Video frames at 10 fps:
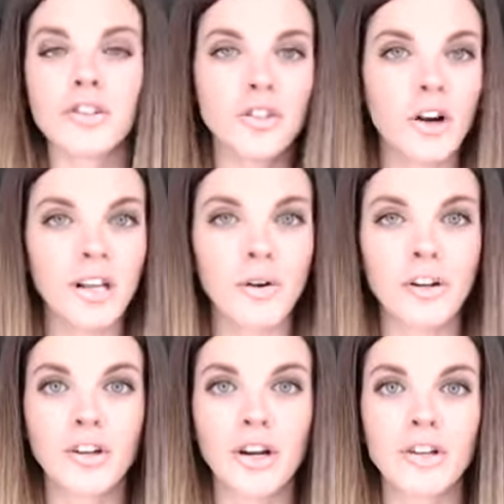starting out
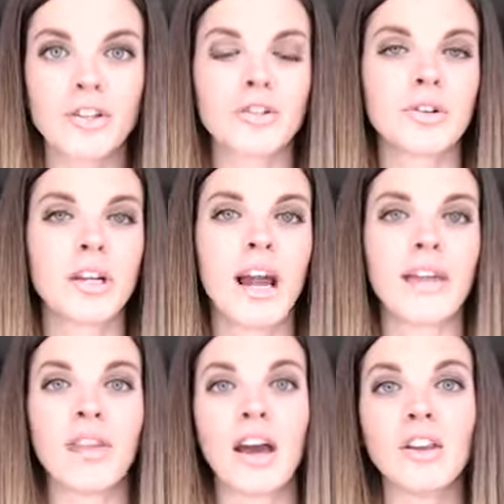in your industry
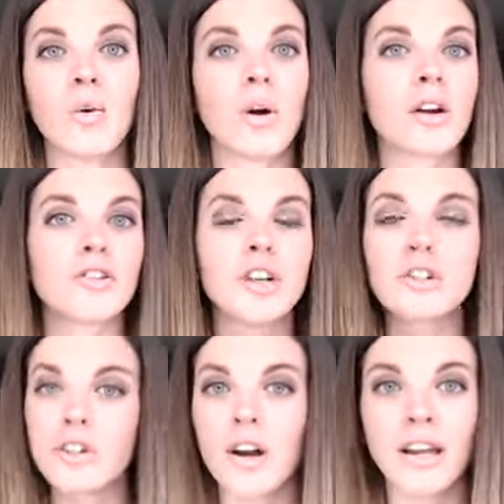and that you're
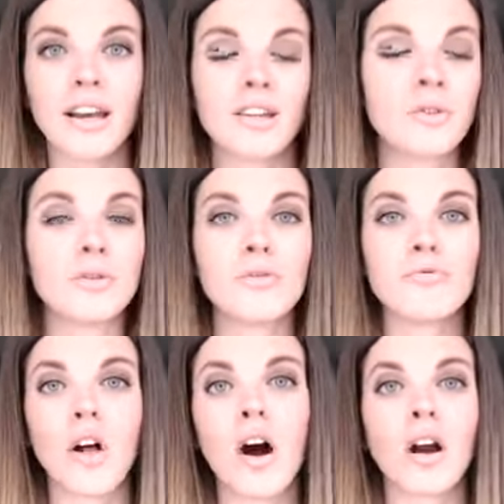just starting a YouTube
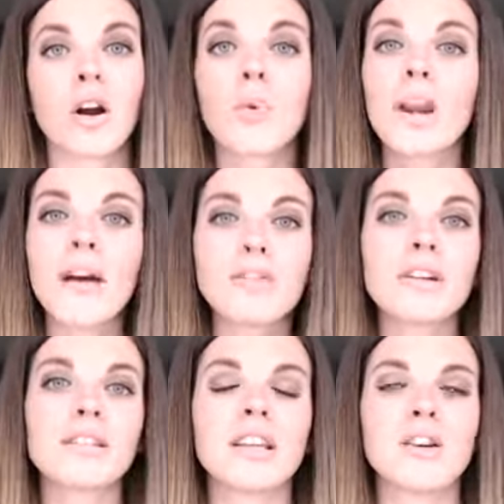blog or whatever it
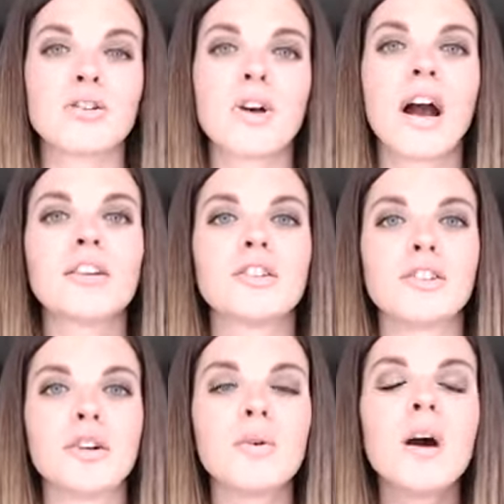is that you're trying to
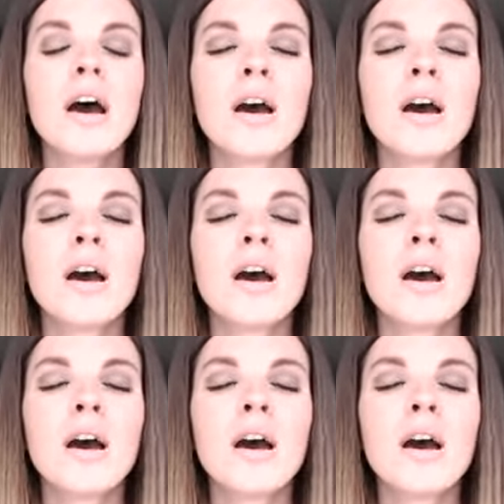do,